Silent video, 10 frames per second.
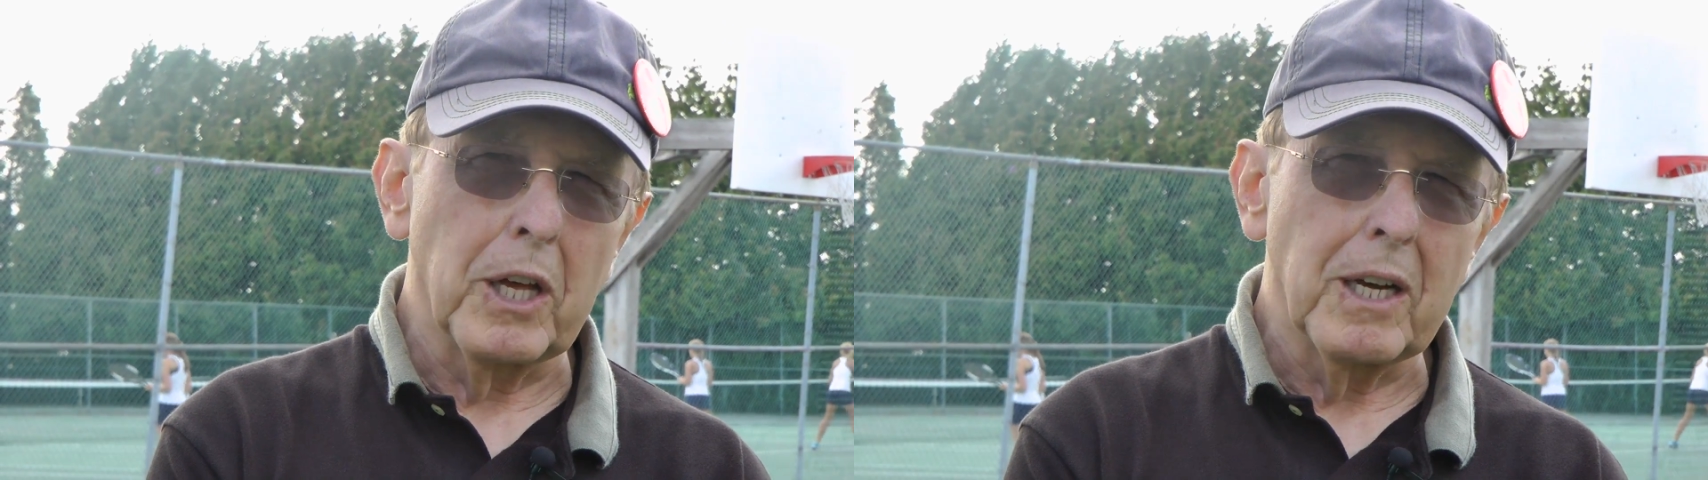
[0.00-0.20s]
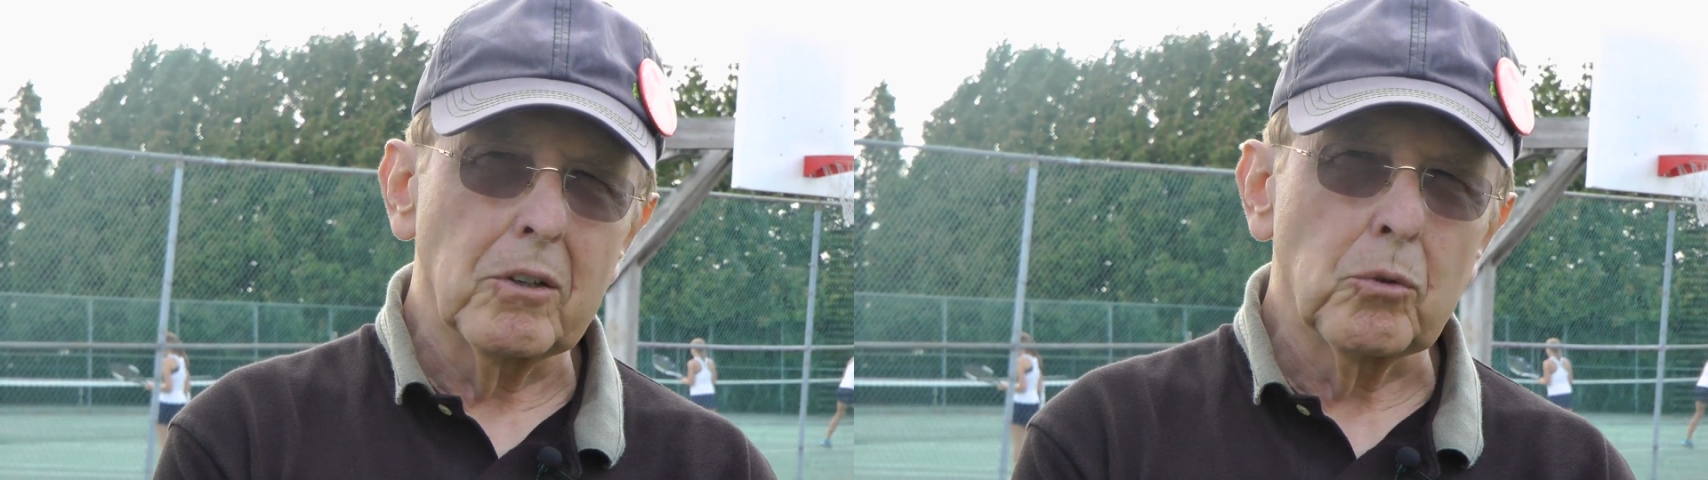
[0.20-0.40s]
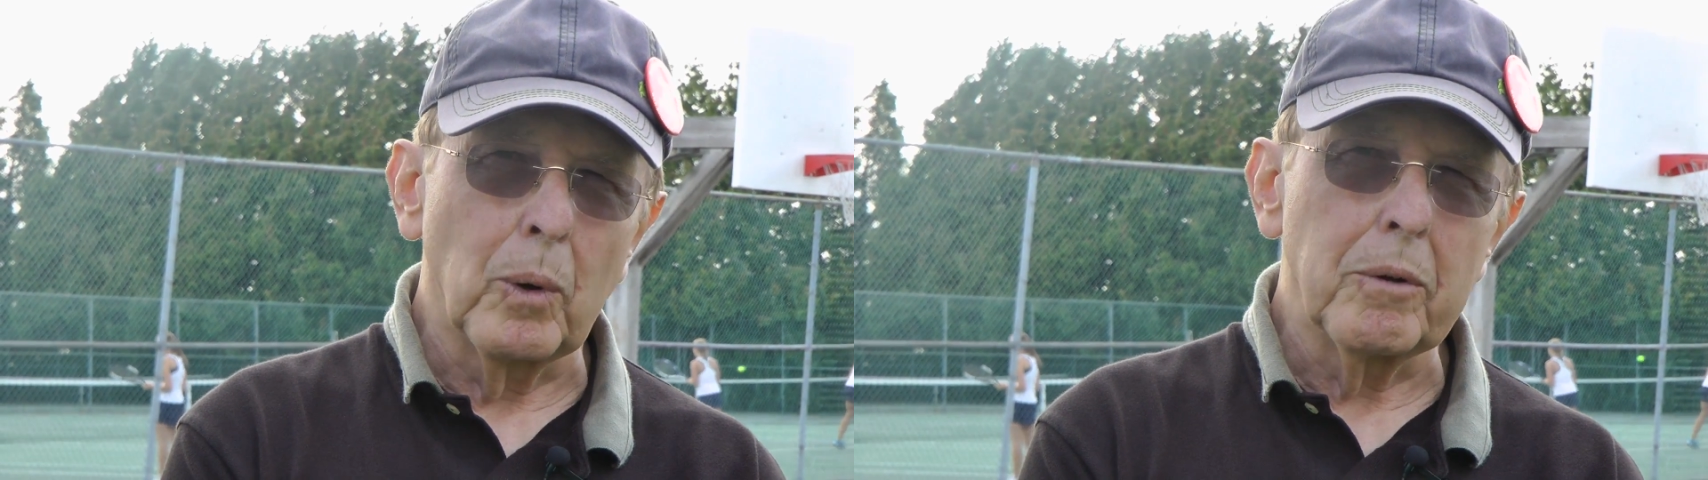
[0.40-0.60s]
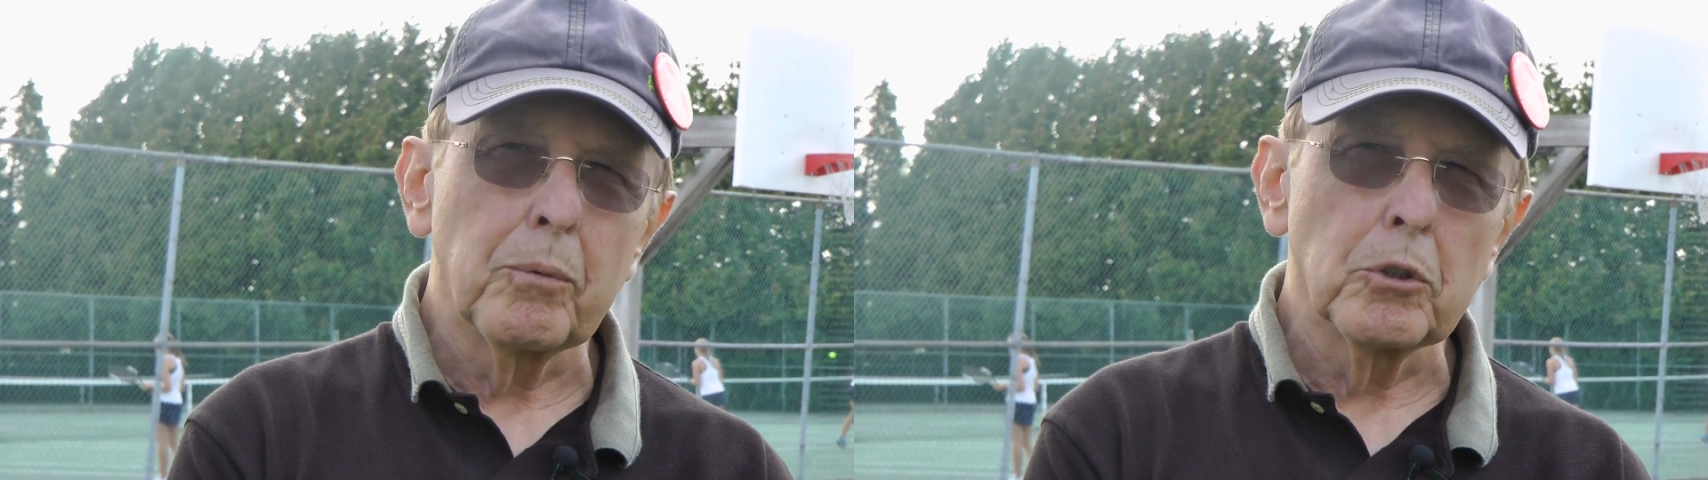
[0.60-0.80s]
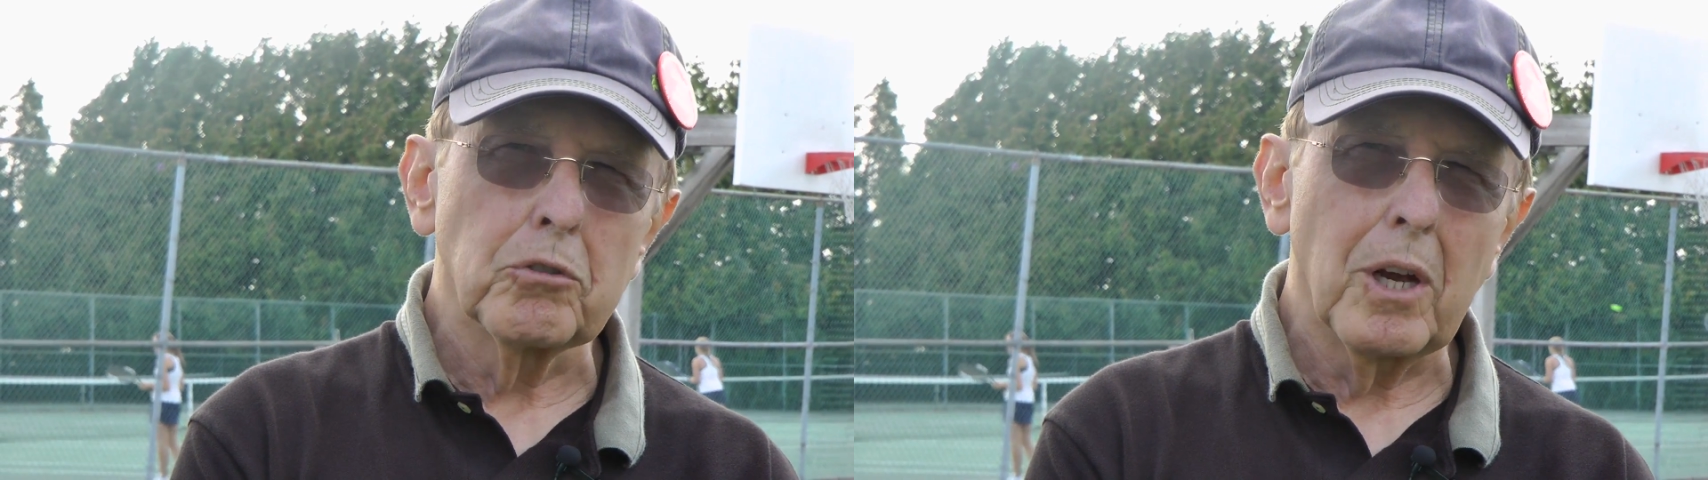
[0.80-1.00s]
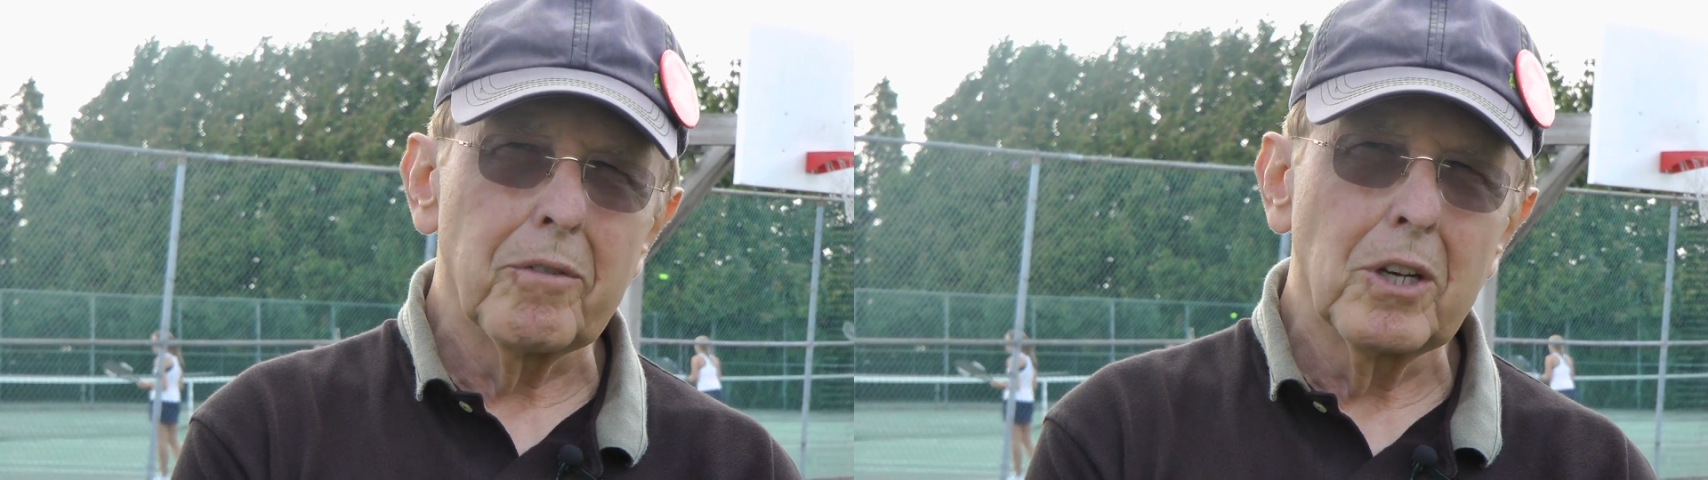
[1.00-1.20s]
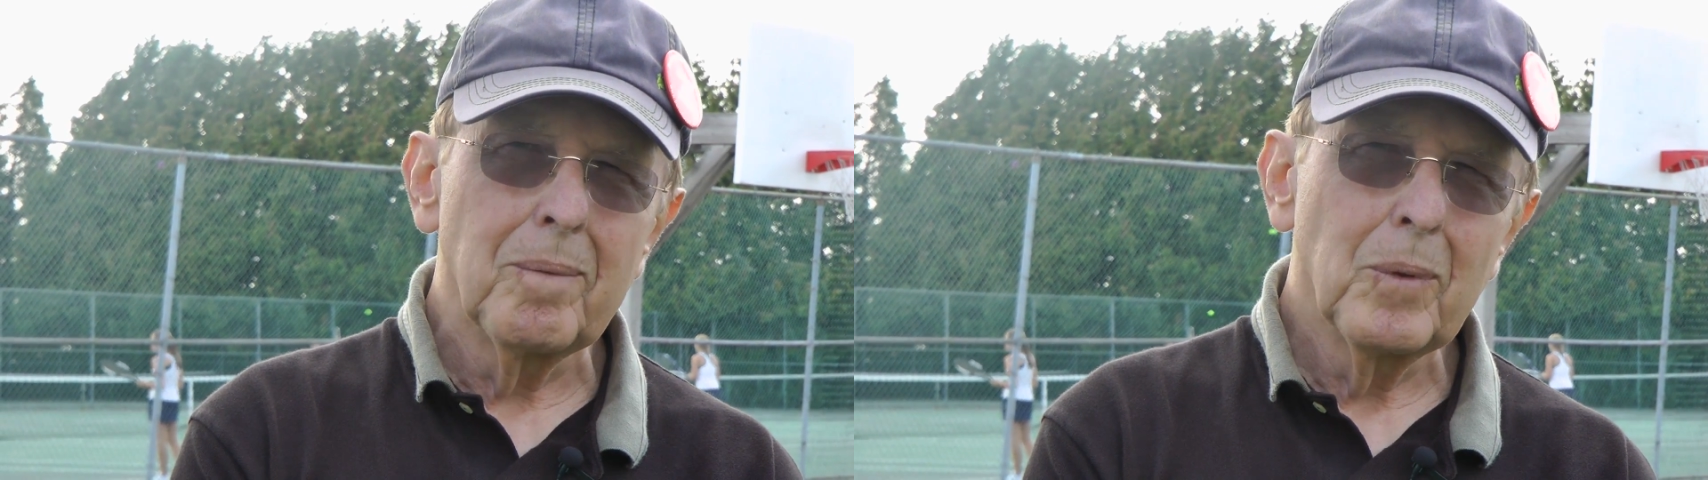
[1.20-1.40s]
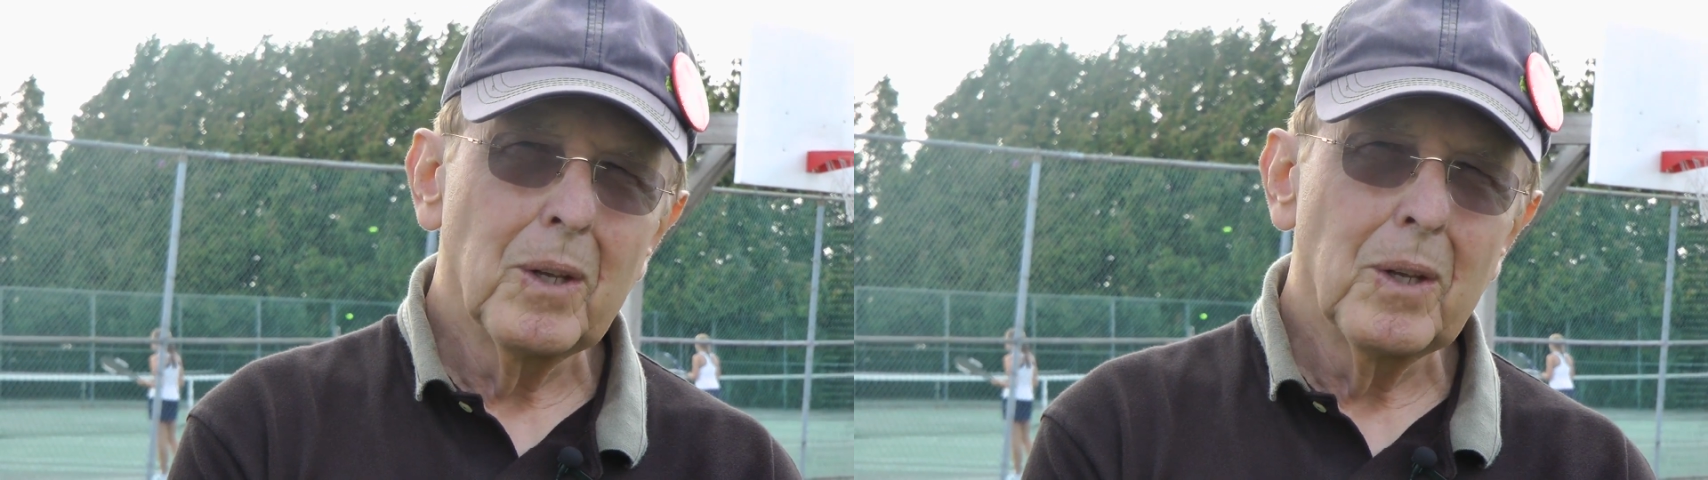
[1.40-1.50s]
at it 24/7.